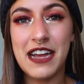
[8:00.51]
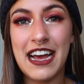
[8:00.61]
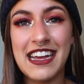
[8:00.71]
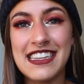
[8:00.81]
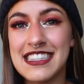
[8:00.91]

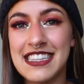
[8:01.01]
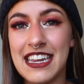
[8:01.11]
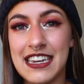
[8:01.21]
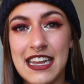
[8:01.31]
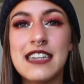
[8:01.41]
guys
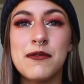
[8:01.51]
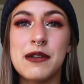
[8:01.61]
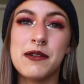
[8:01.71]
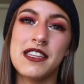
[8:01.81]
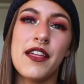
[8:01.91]
next week
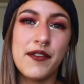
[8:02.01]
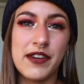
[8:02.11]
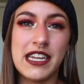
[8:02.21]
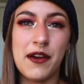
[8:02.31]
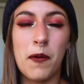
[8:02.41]
with another
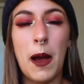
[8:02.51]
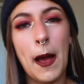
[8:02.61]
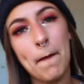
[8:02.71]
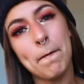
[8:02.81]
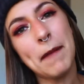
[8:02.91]
video.
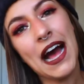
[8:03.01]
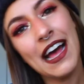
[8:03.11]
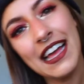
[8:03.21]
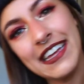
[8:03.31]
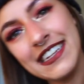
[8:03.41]

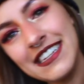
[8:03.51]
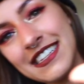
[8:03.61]
Bye!